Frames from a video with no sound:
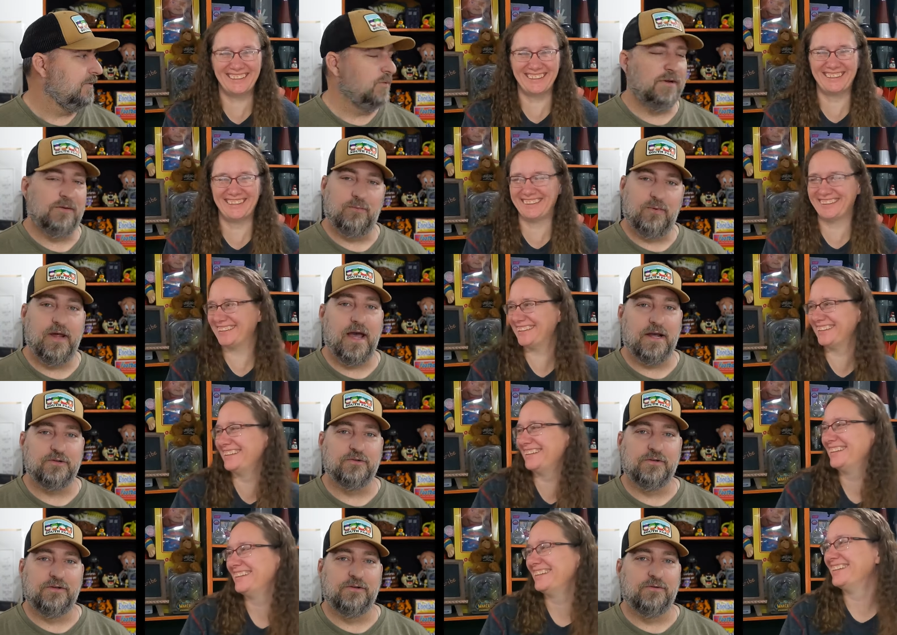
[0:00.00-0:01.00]
Speaker 1: we
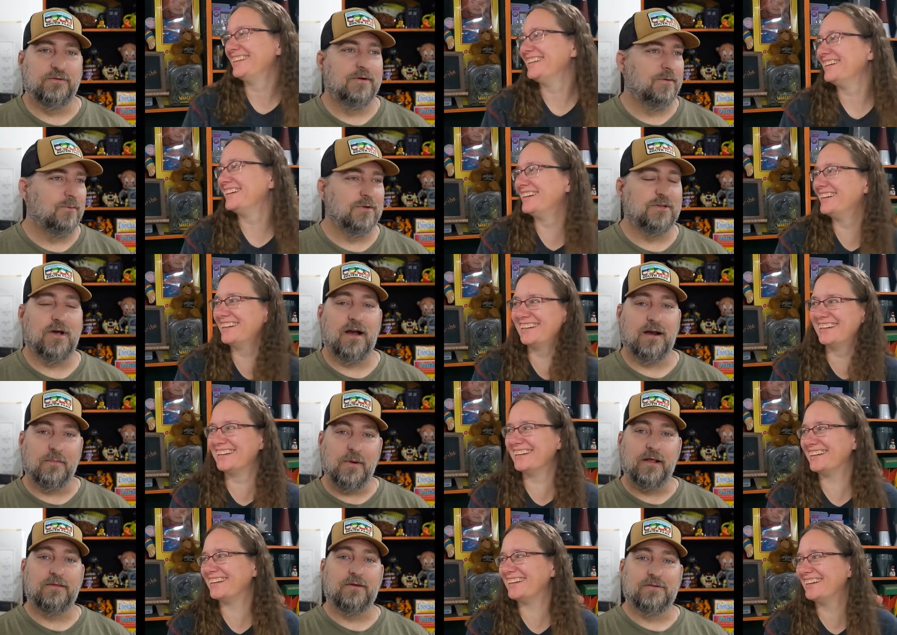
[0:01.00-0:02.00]
actually do. We'll talk
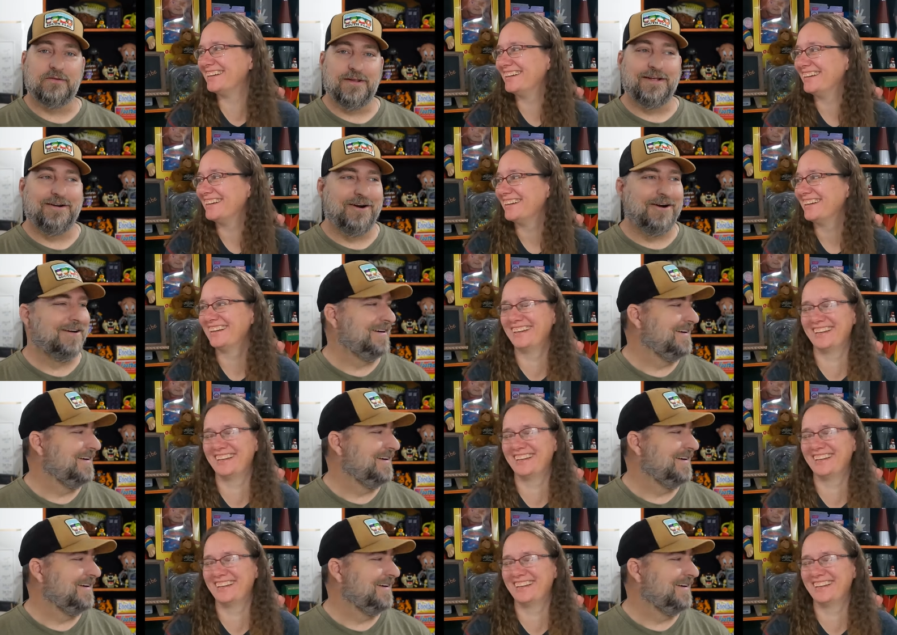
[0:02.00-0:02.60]
about those later.